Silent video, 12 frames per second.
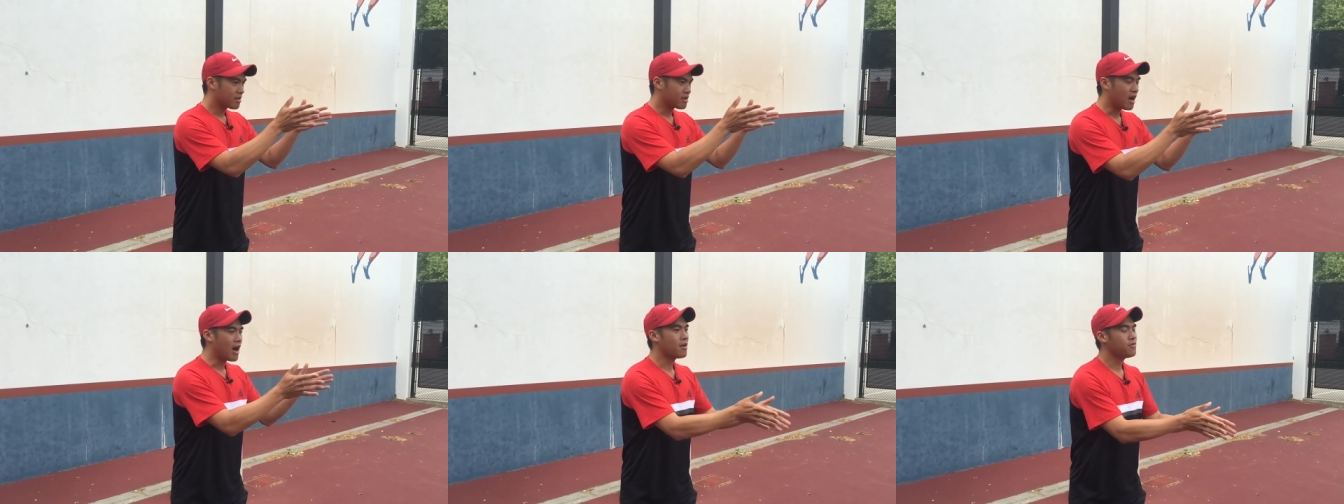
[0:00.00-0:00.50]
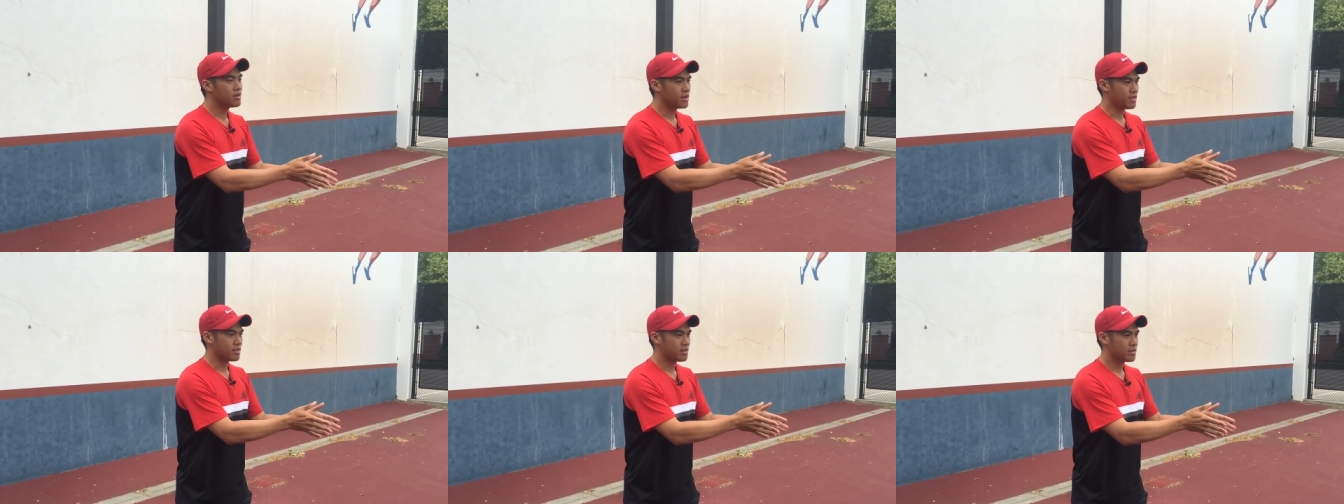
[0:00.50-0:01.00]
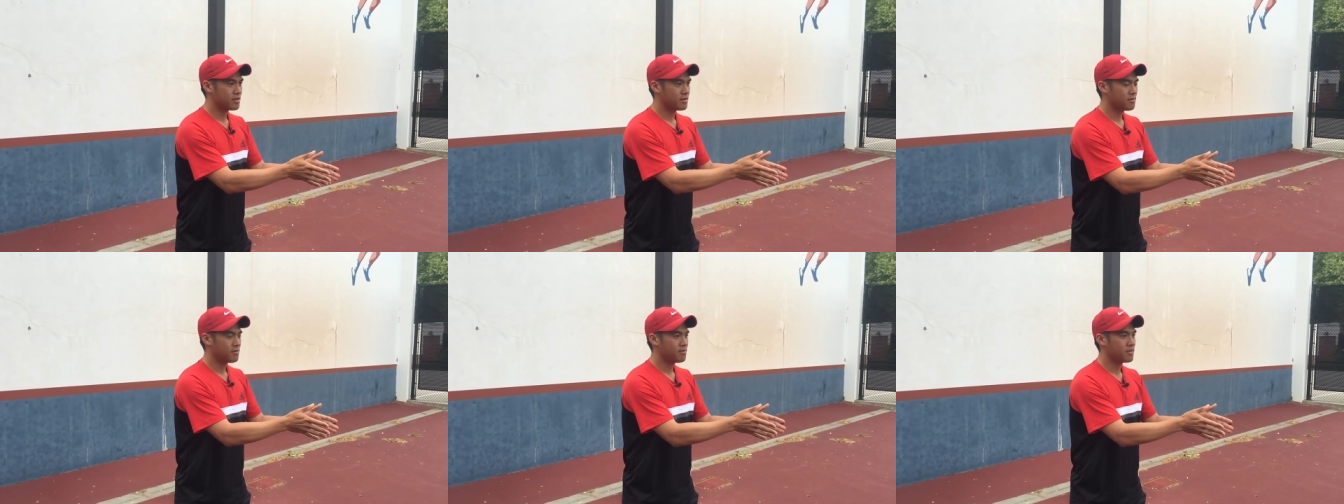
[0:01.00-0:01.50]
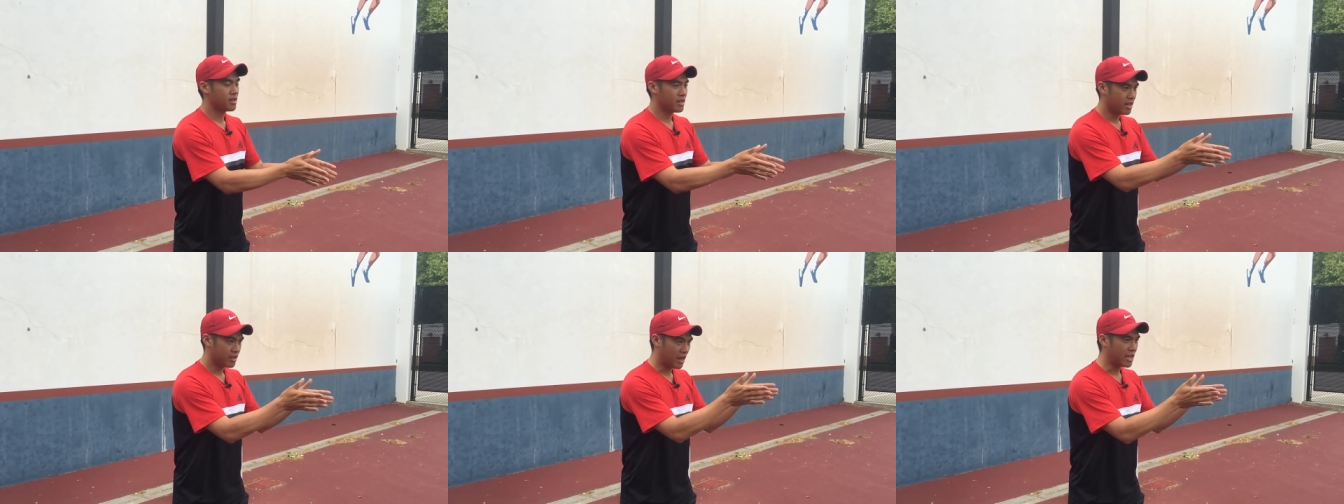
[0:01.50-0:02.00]
Confidence
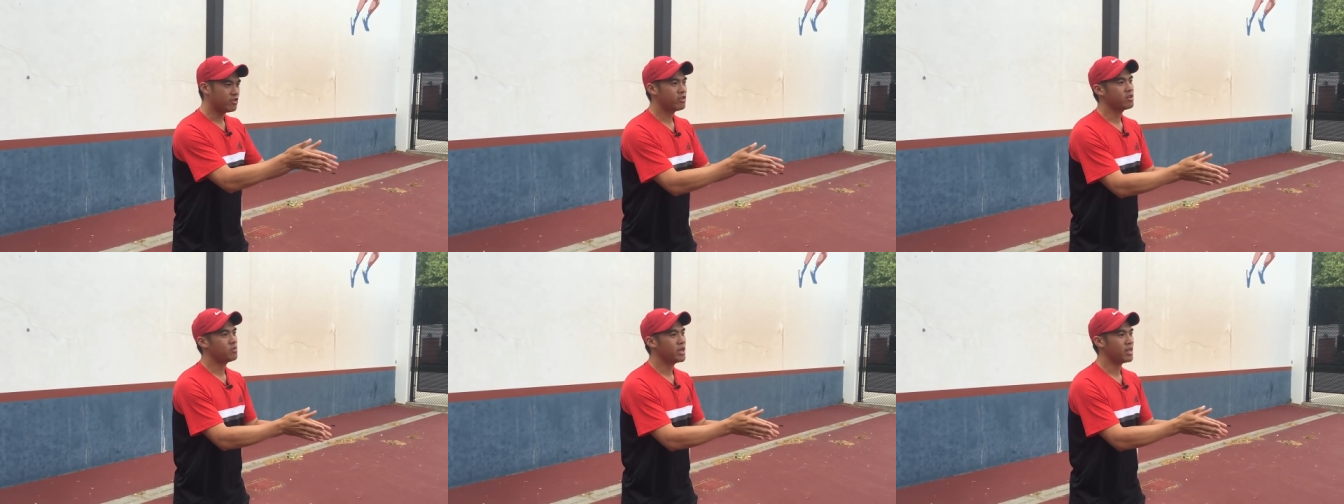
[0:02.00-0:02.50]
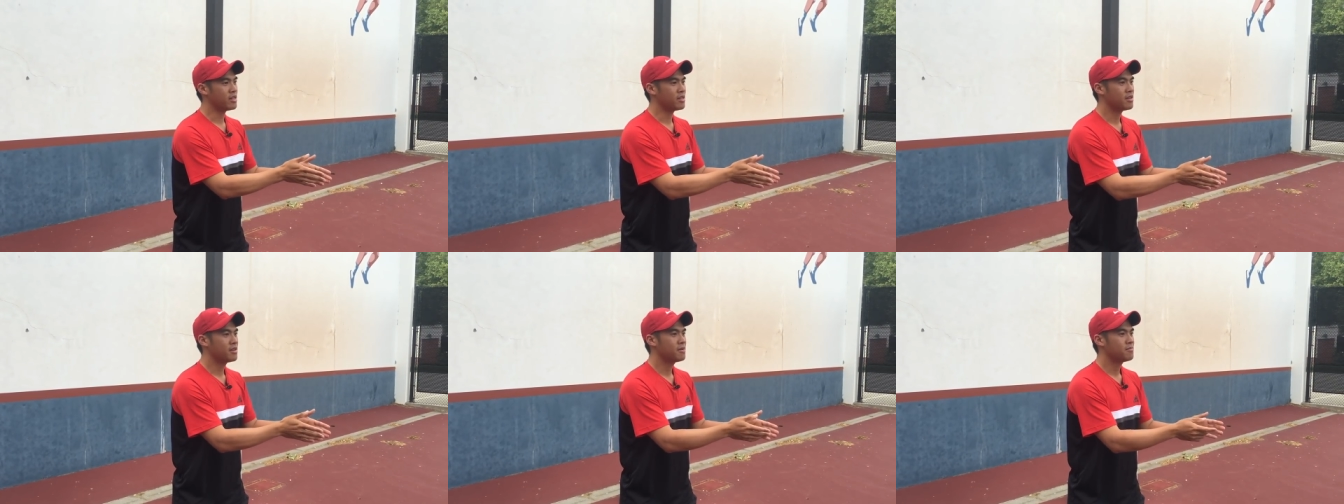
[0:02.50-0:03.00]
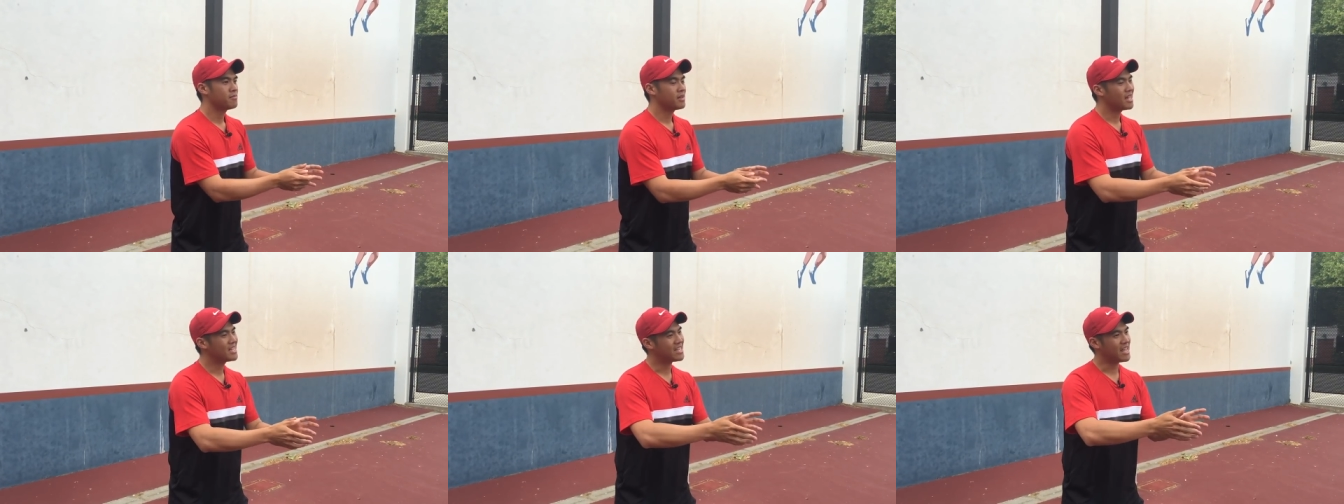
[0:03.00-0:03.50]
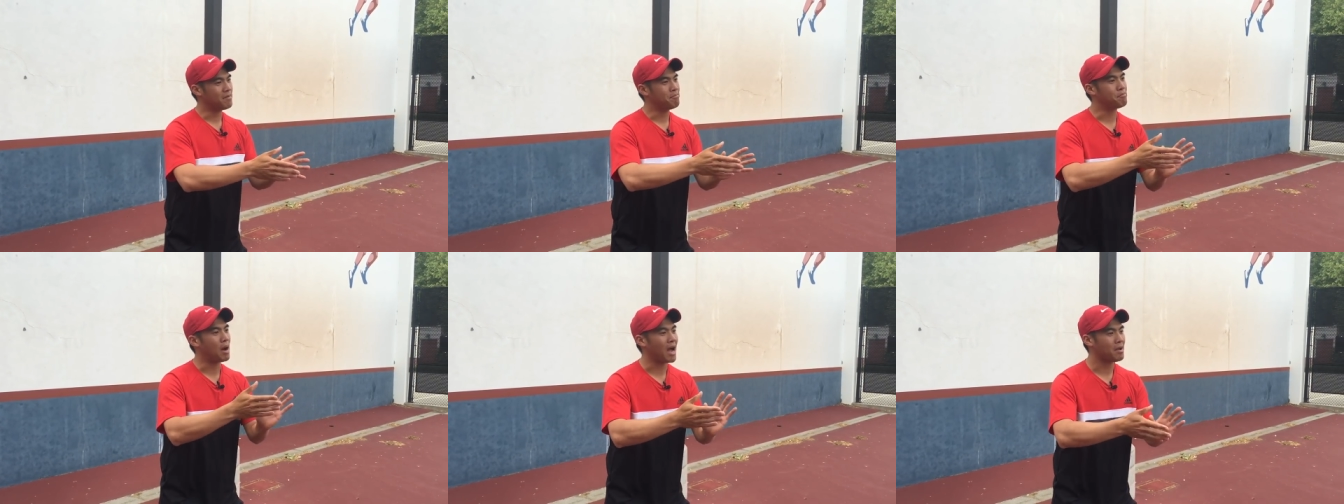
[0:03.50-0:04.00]
that you can win is a
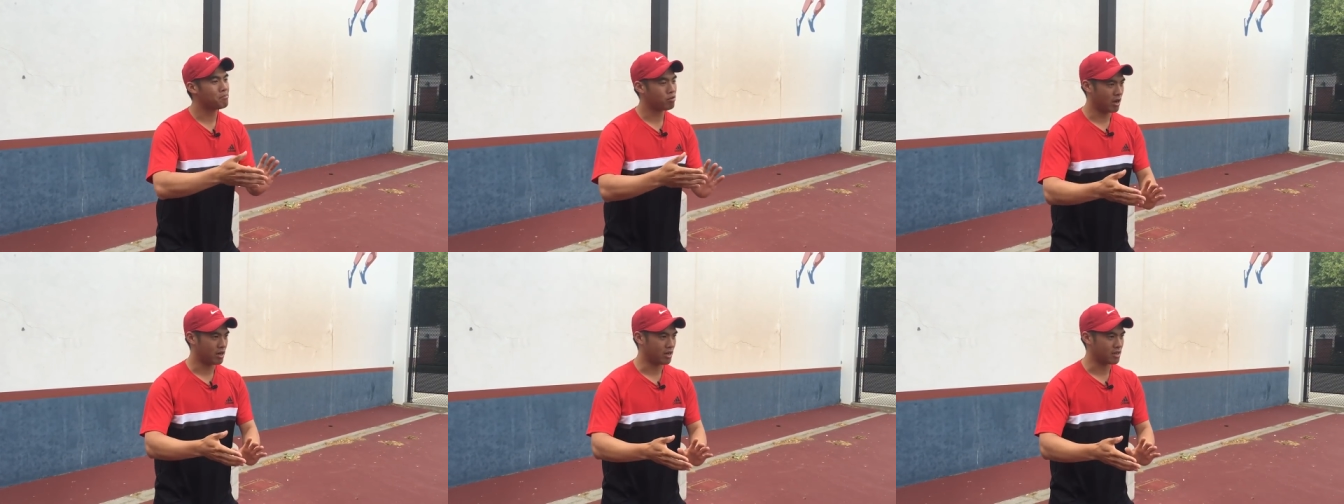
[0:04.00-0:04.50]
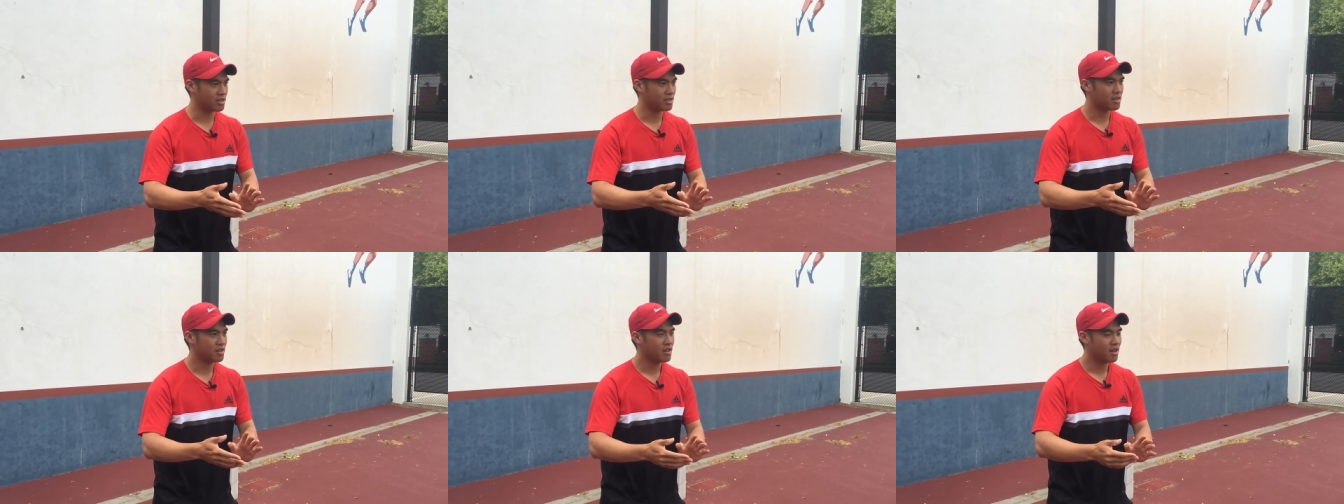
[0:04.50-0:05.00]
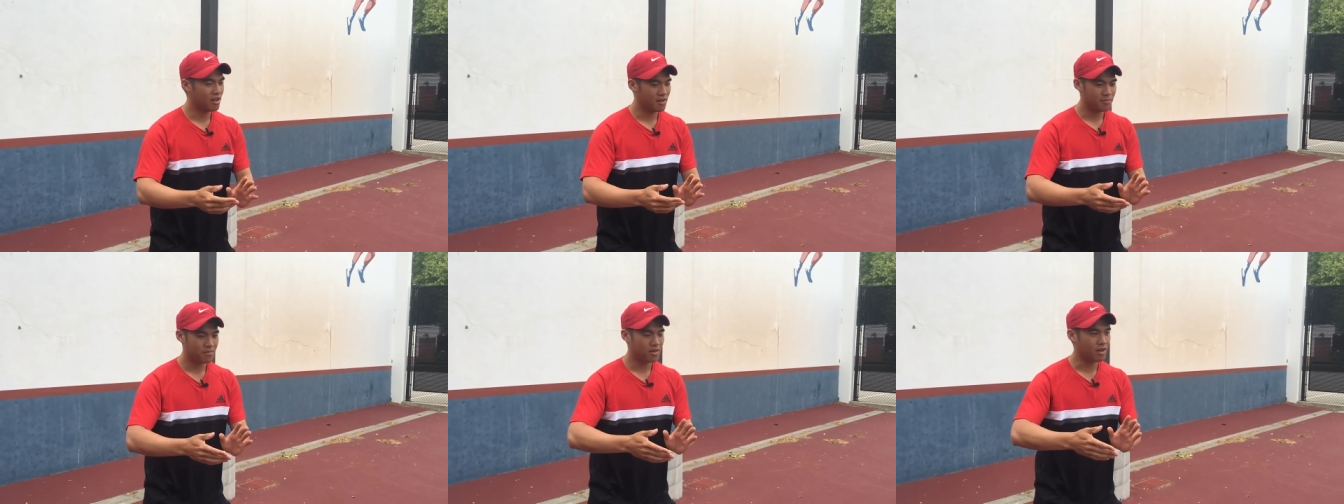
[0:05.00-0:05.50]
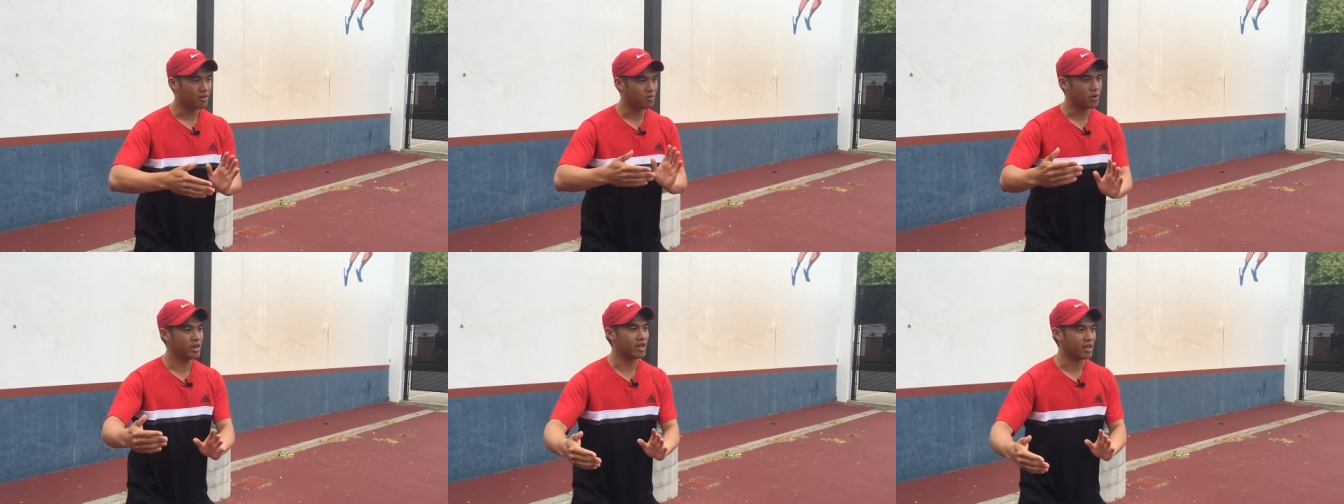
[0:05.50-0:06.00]
byproduct of
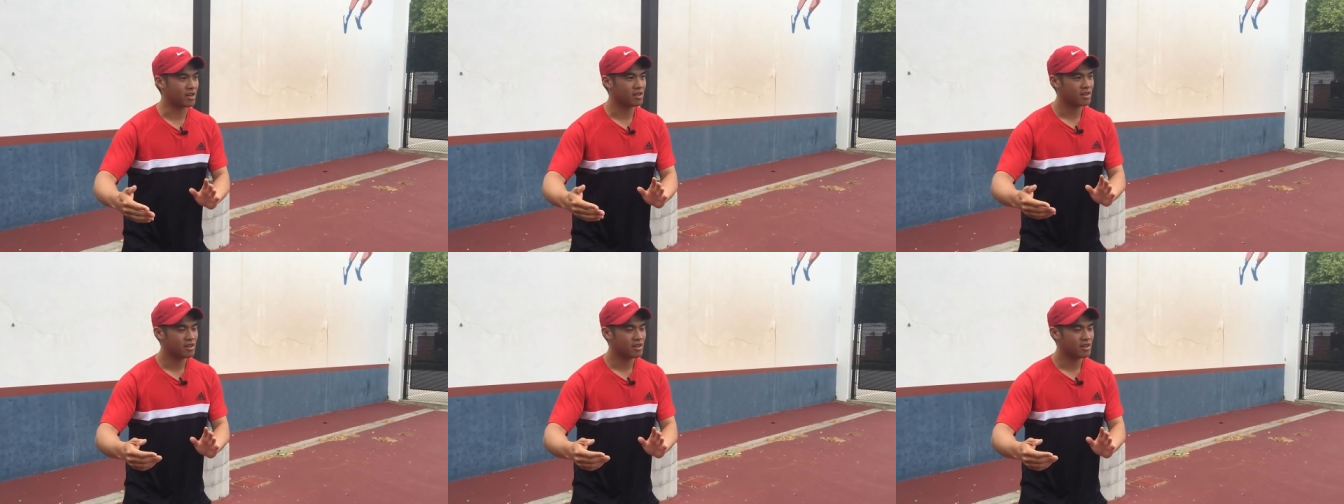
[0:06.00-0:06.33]
winning.